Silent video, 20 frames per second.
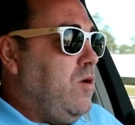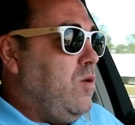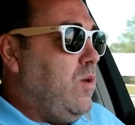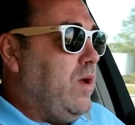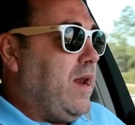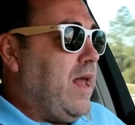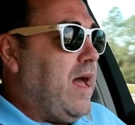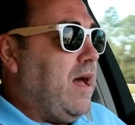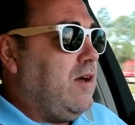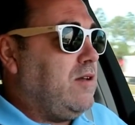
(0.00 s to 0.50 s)

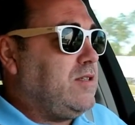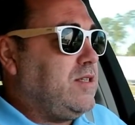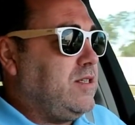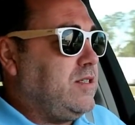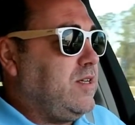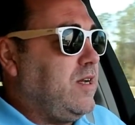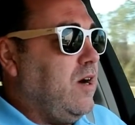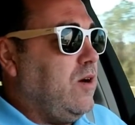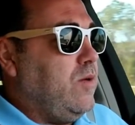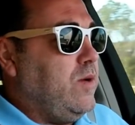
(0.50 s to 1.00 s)
when
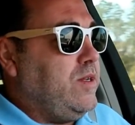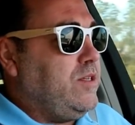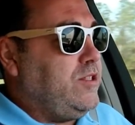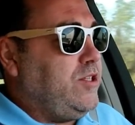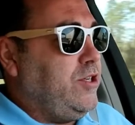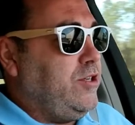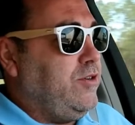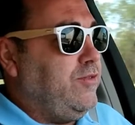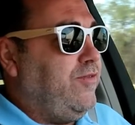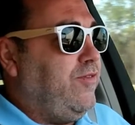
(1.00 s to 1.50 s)
houses go
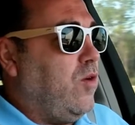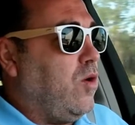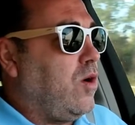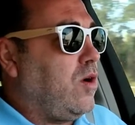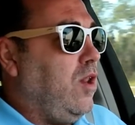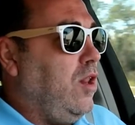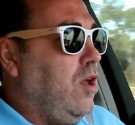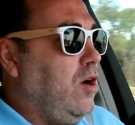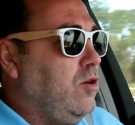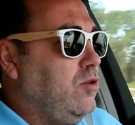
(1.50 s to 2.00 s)
into
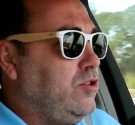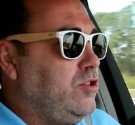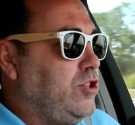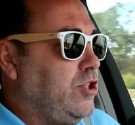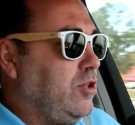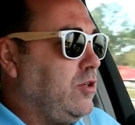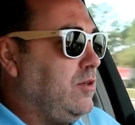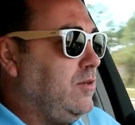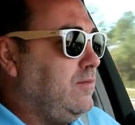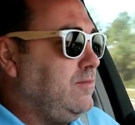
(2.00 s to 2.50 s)

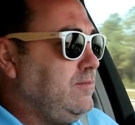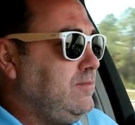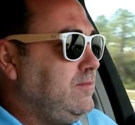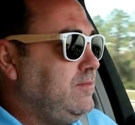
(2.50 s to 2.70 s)
foreclosure